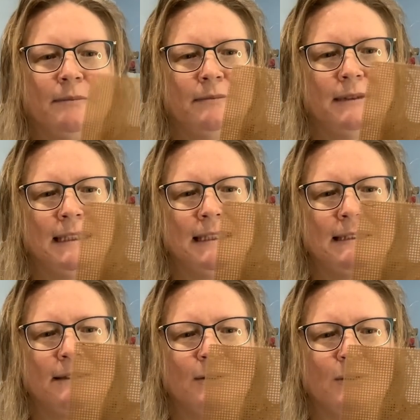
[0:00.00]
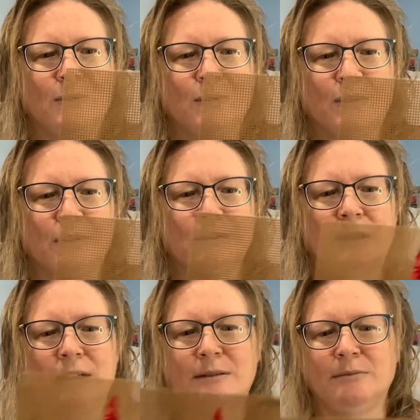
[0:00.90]
these little
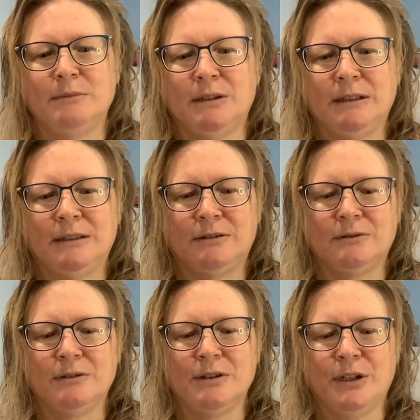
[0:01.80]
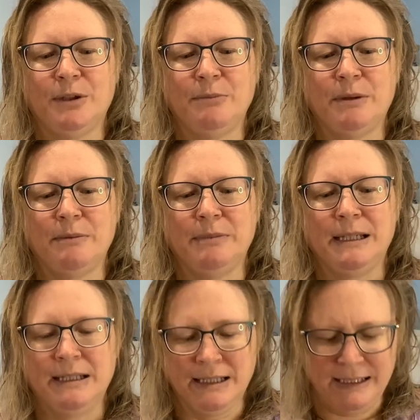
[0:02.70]
Mill Hill gnome
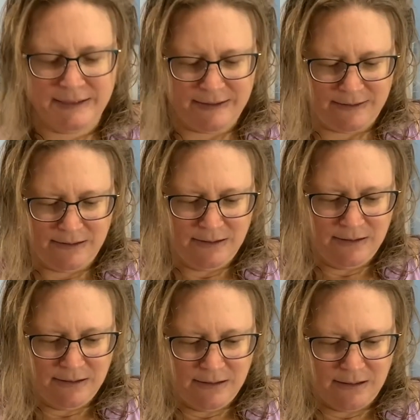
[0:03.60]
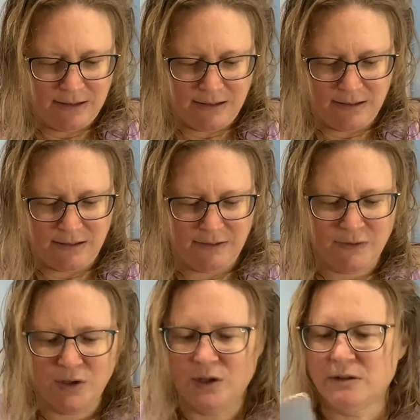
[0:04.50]
bead kits. I've
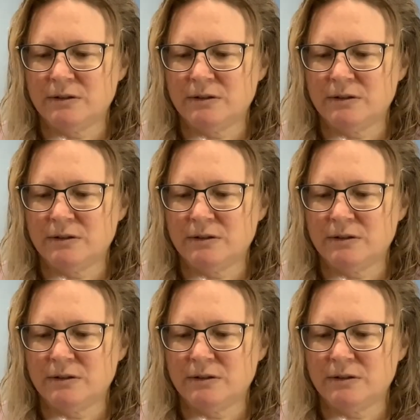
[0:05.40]
got